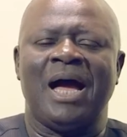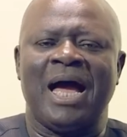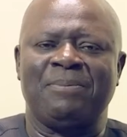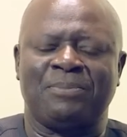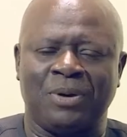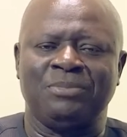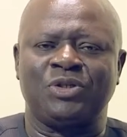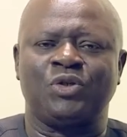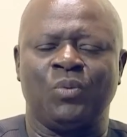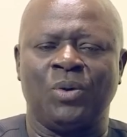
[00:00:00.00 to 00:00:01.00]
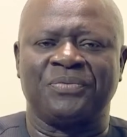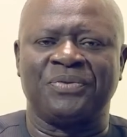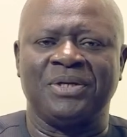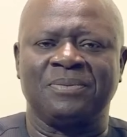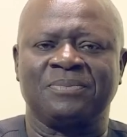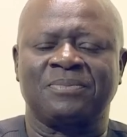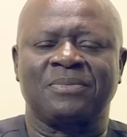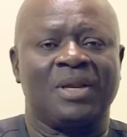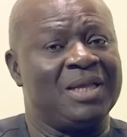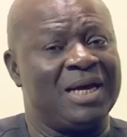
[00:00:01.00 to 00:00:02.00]
I promise you one thing.
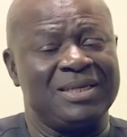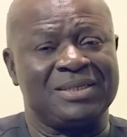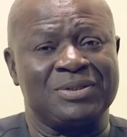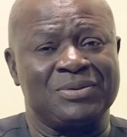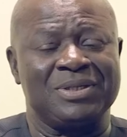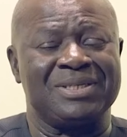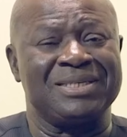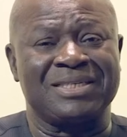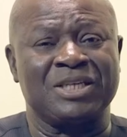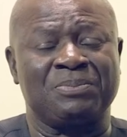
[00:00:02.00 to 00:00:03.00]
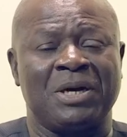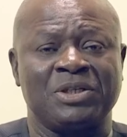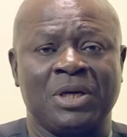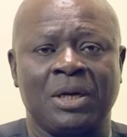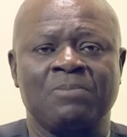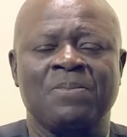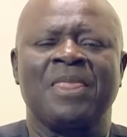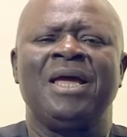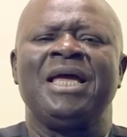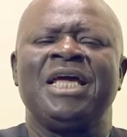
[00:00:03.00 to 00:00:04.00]
Now listen to this, it sounds partial.
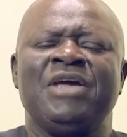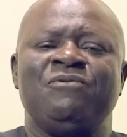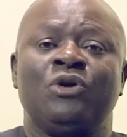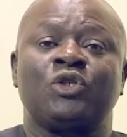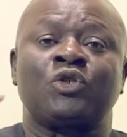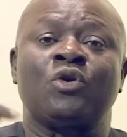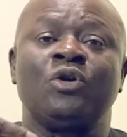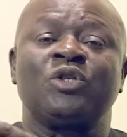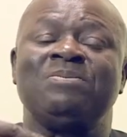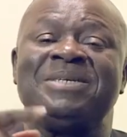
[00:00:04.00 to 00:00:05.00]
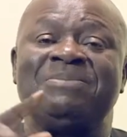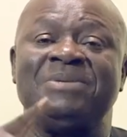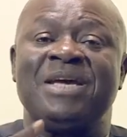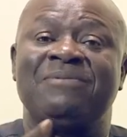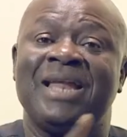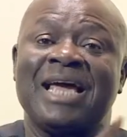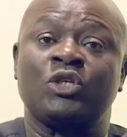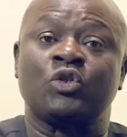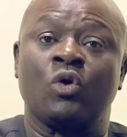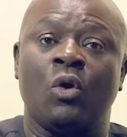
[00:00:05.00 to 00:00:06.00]
If your sons misbehave
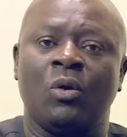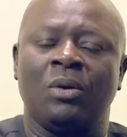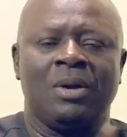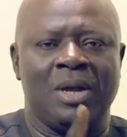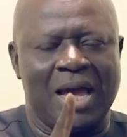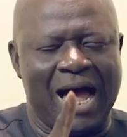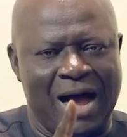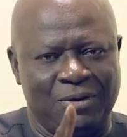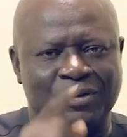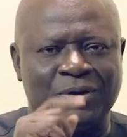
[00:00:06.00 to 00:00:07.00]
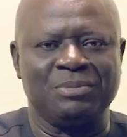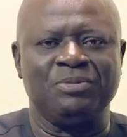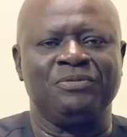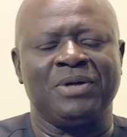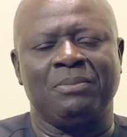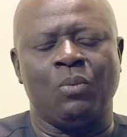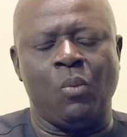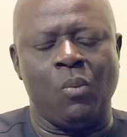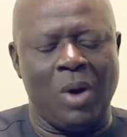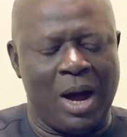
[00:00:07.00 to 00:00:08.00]
like Saul, I will not remove them.
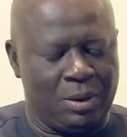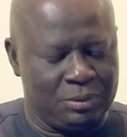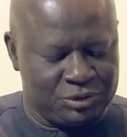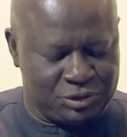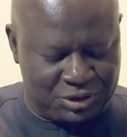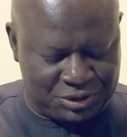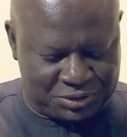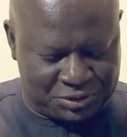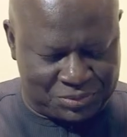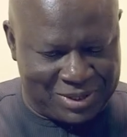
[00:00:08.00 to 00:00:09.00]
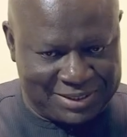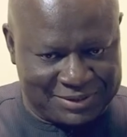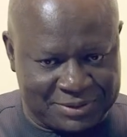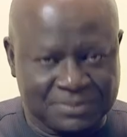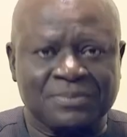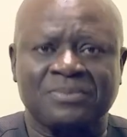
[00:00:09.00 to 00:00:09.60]
Wow, Jesus Christ.